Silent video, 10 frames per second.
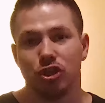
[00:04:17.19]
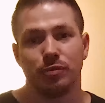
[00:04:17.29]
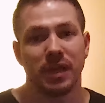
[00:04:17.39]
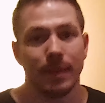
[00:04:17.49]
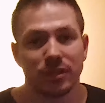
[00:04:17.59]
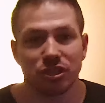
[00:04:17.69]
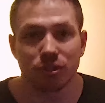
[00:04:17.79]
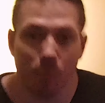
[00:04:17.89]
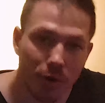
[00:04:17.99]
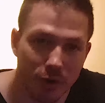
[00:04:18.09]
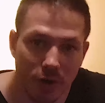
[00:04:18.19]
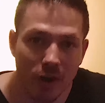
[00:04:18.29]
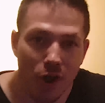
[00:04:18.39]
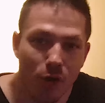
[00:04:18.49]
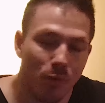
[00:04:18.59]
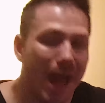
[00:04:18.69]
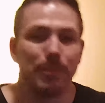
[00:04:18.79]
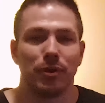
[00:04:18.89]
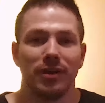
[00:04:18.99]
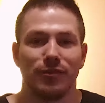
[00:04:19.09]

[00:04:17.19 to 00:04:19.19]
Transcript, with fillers: You just became a smarter rapper,